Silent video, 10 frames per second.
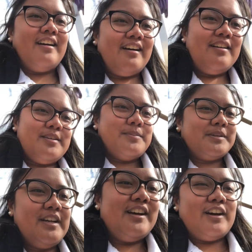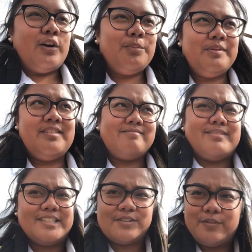um
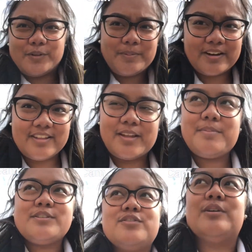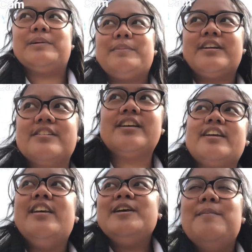hoping it's fourth period that'd be so
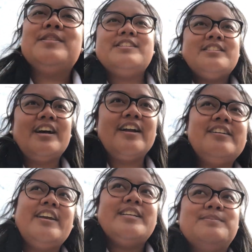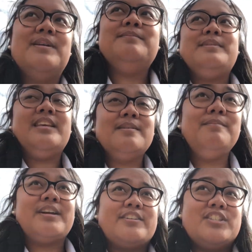embarrassing but this entire day has been me
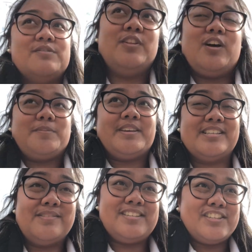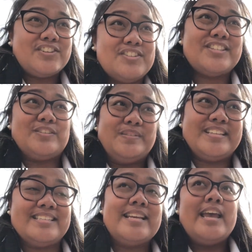embarrassed to vlog because of teachers
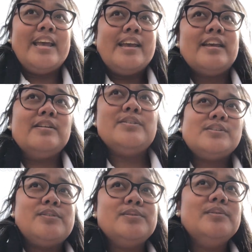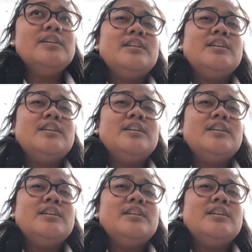students and also